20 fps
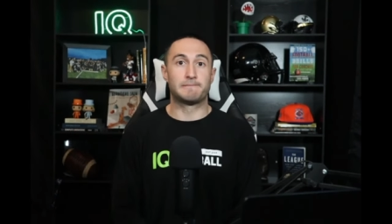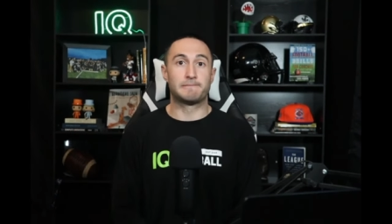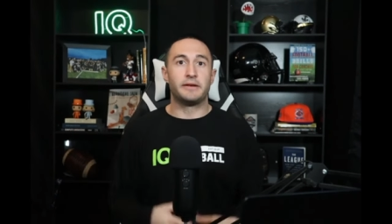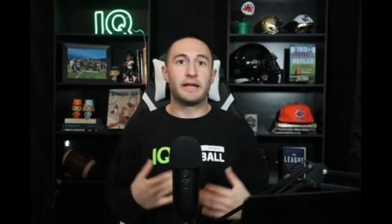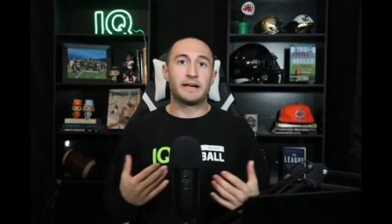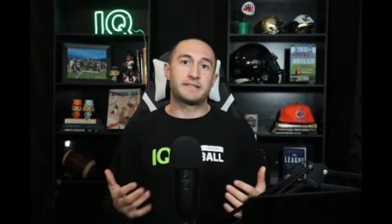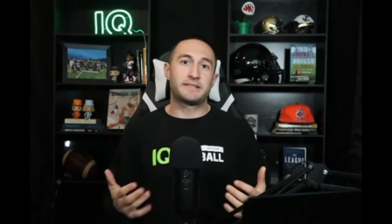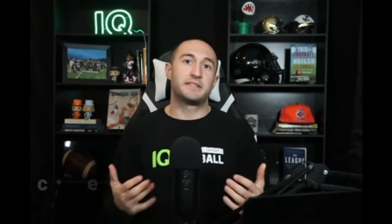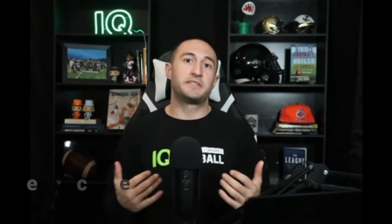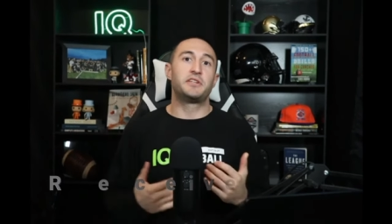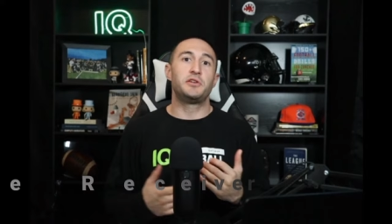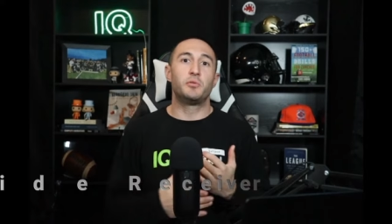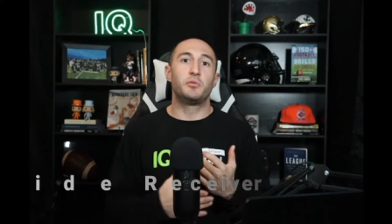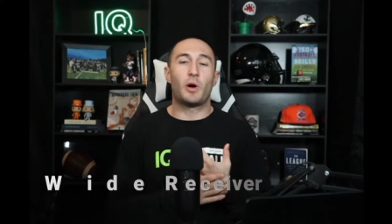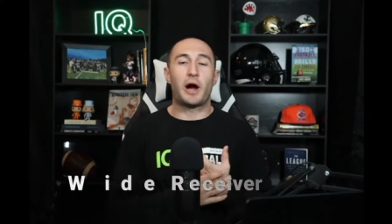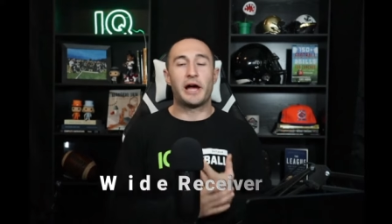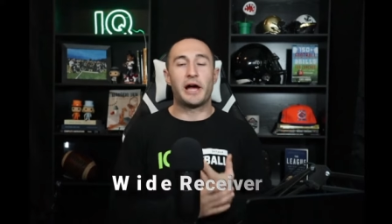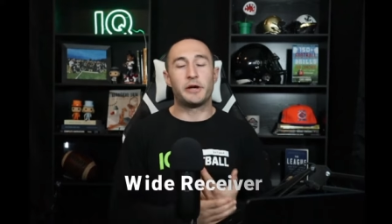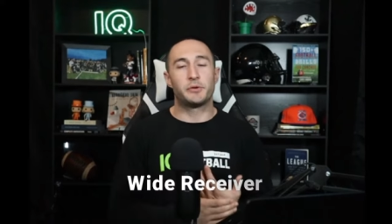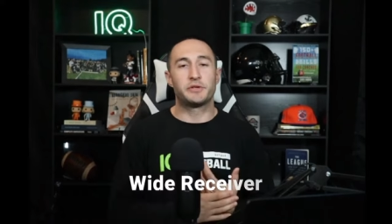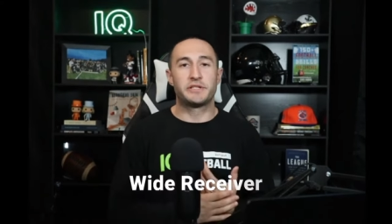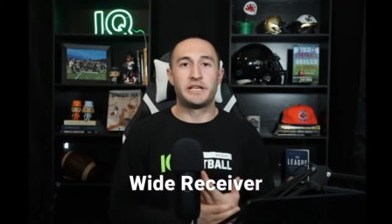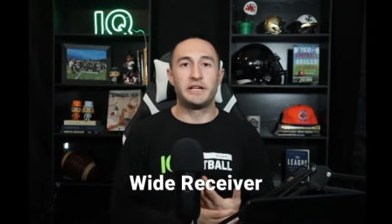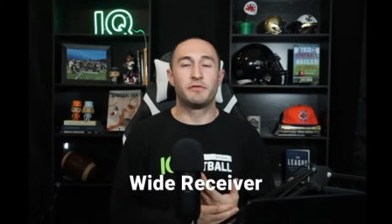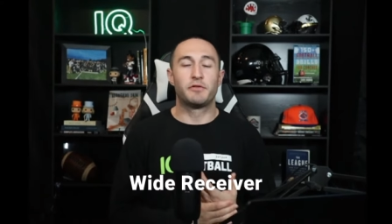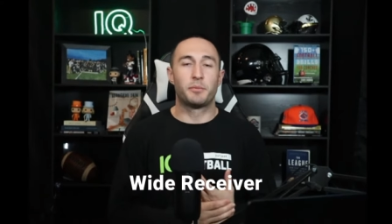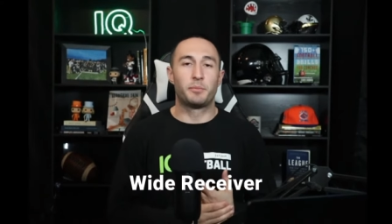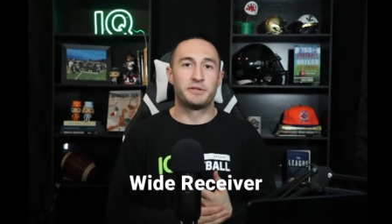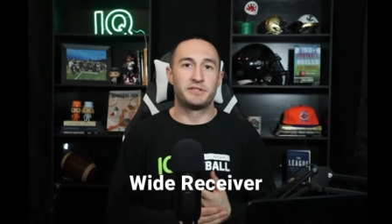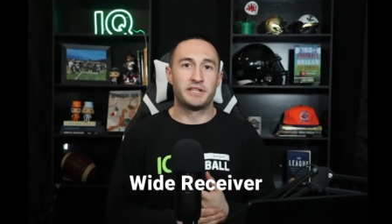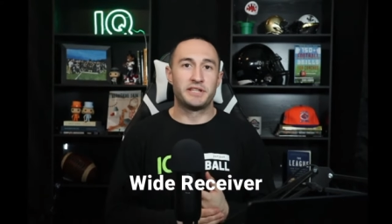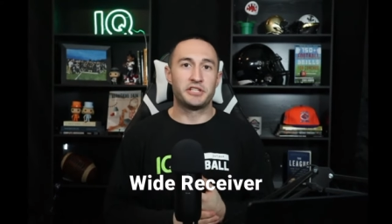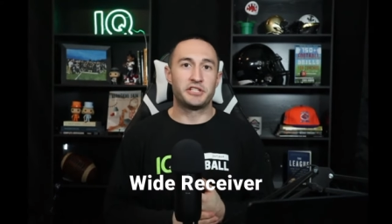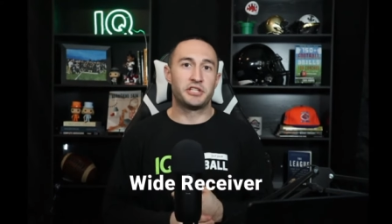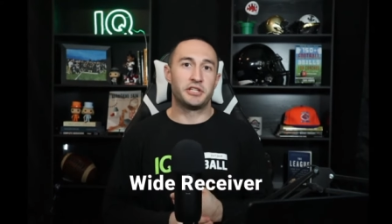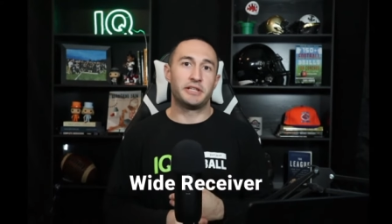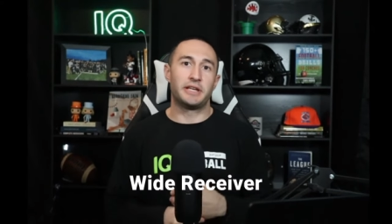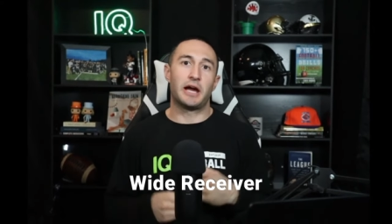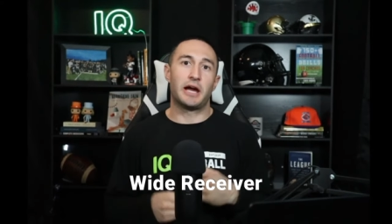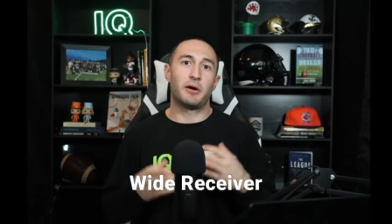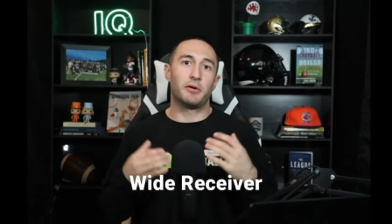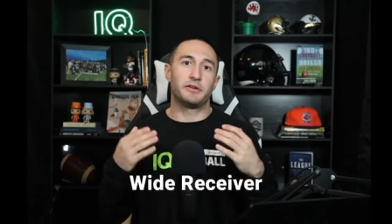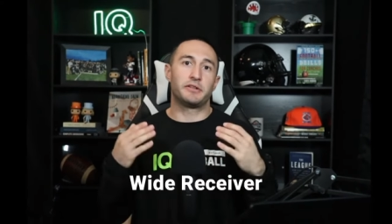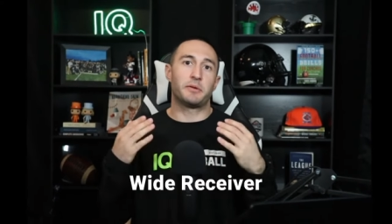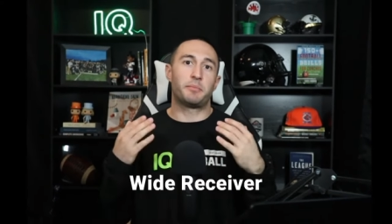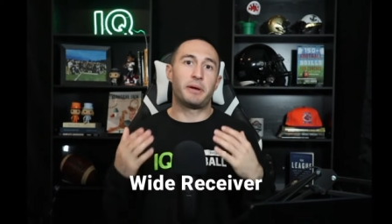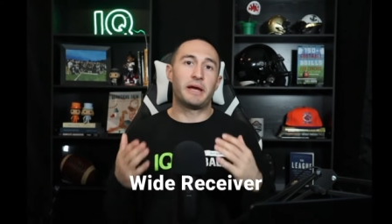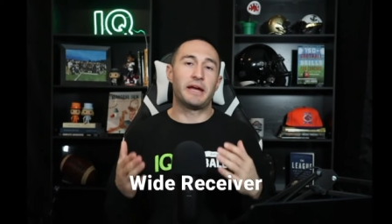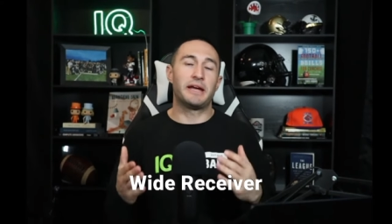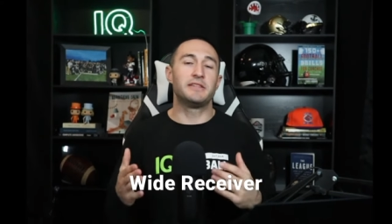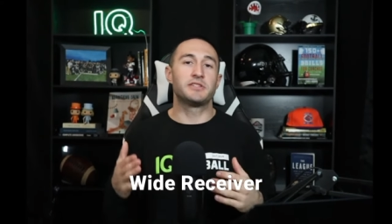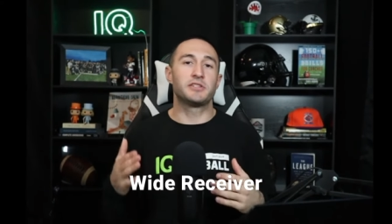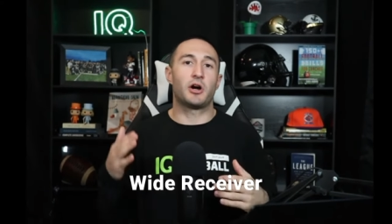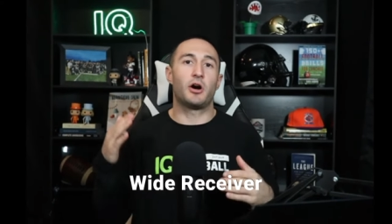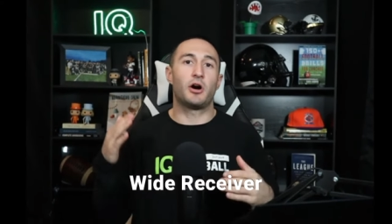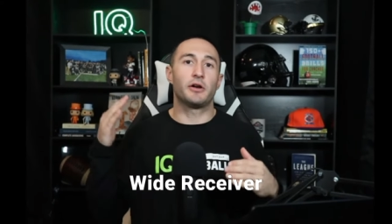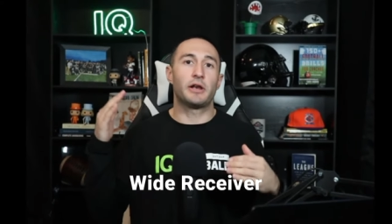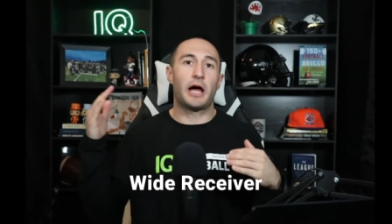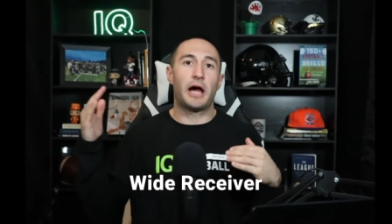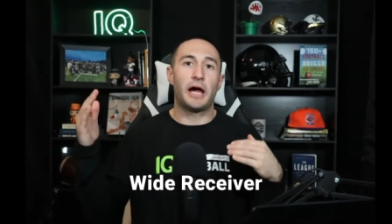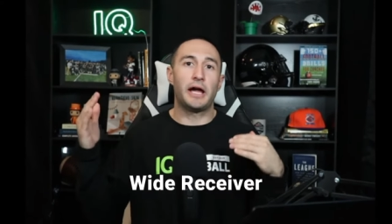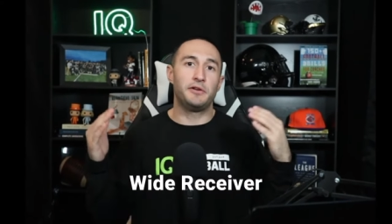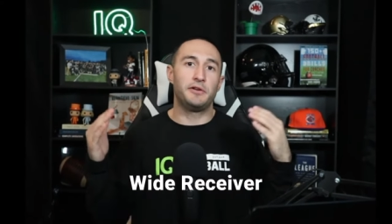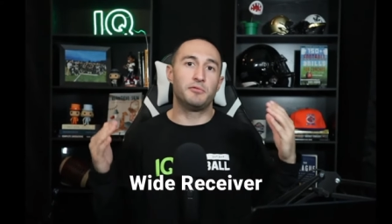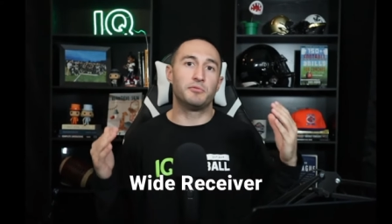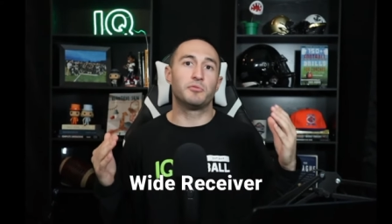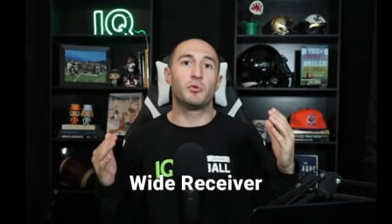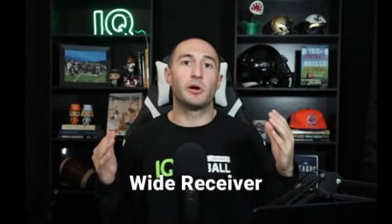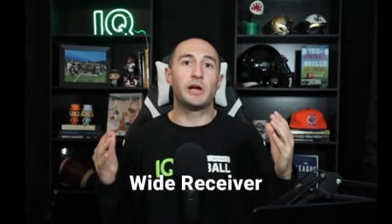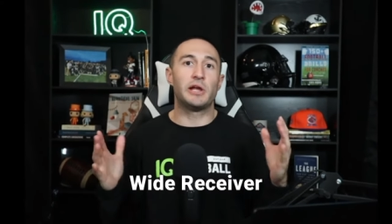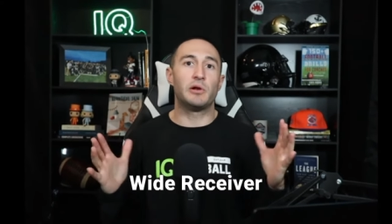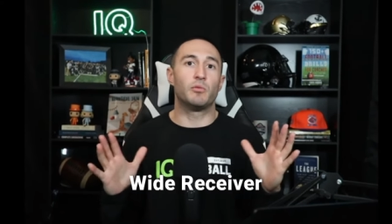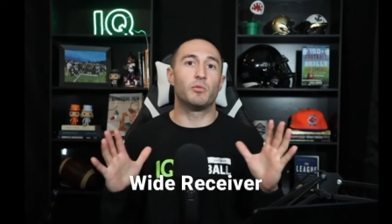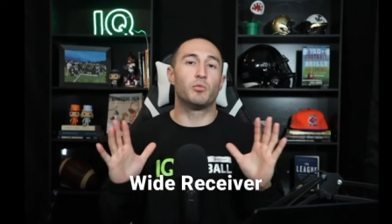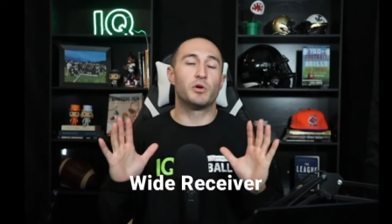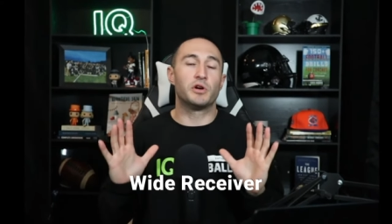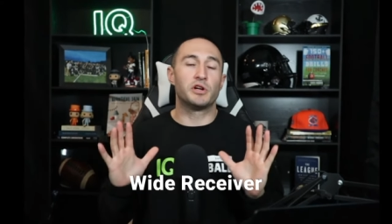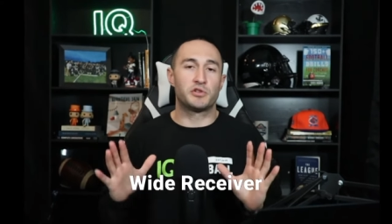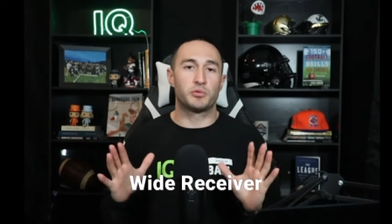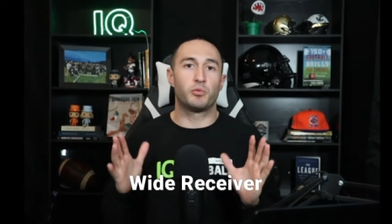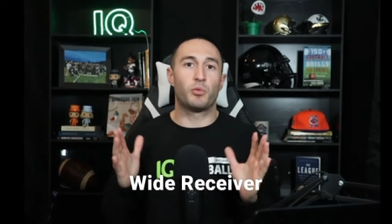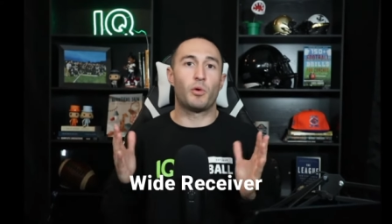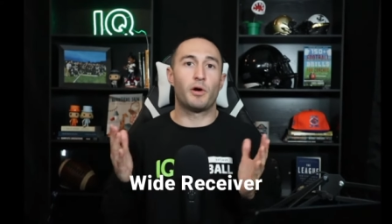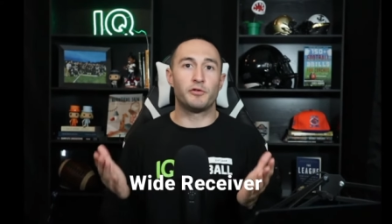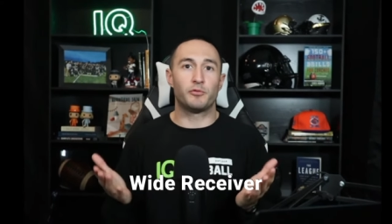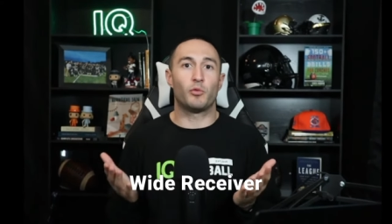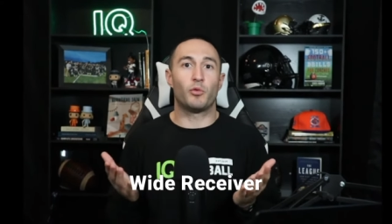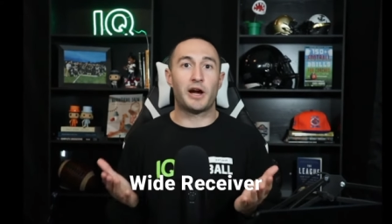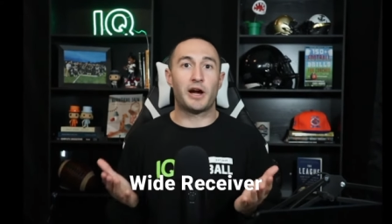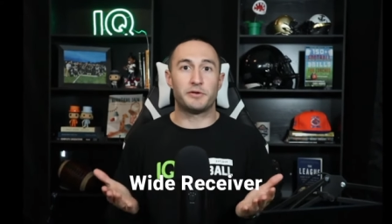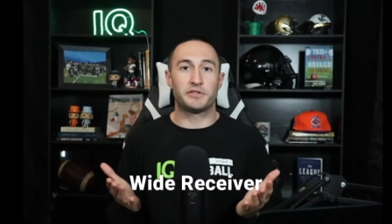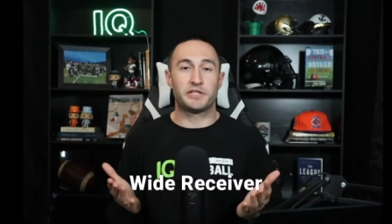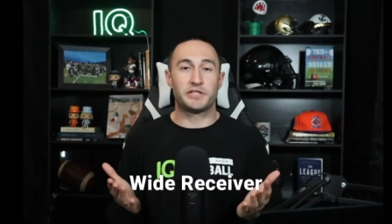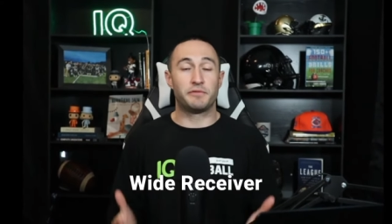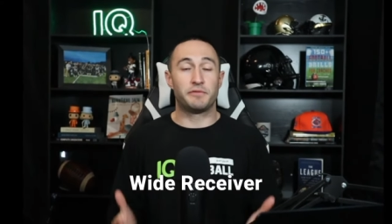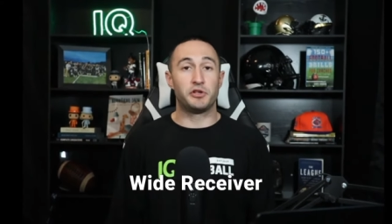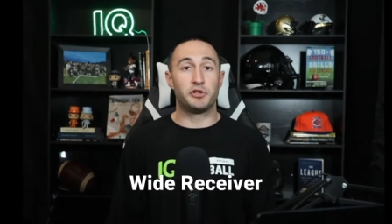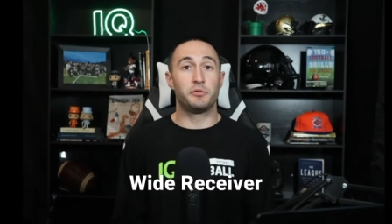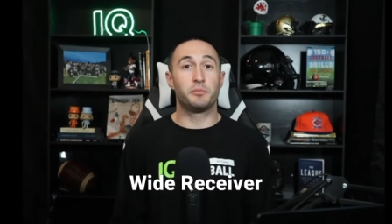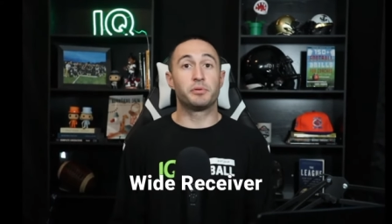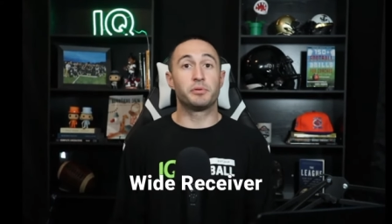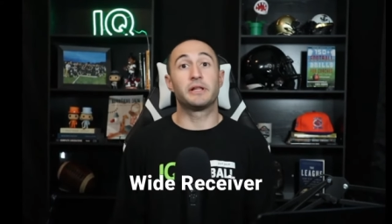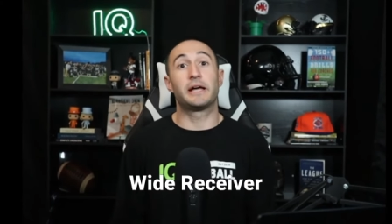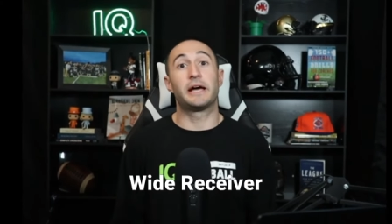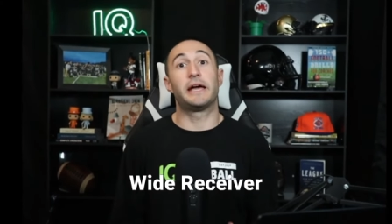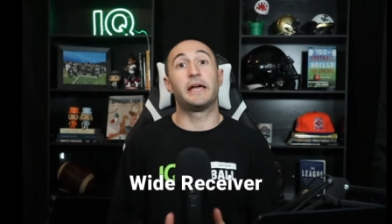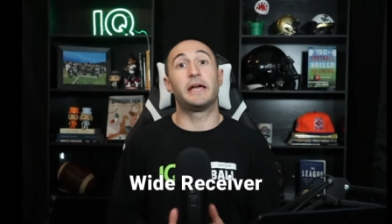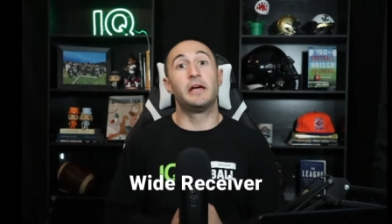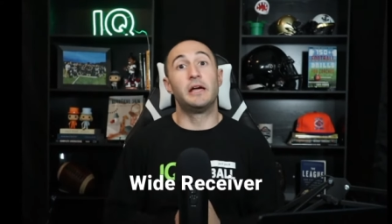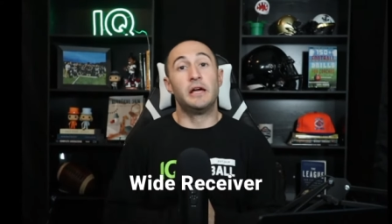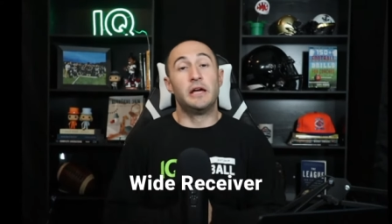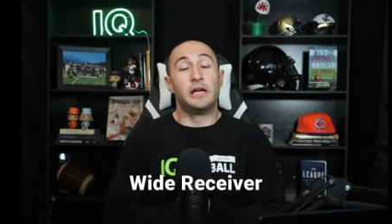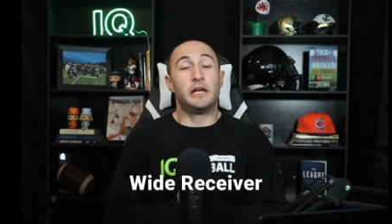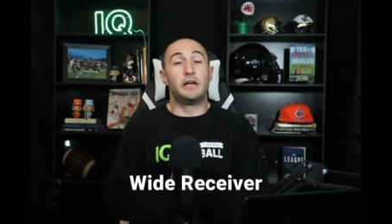Next is the wide receiver position. Now, it depends on height and weight which one wide receiver you play.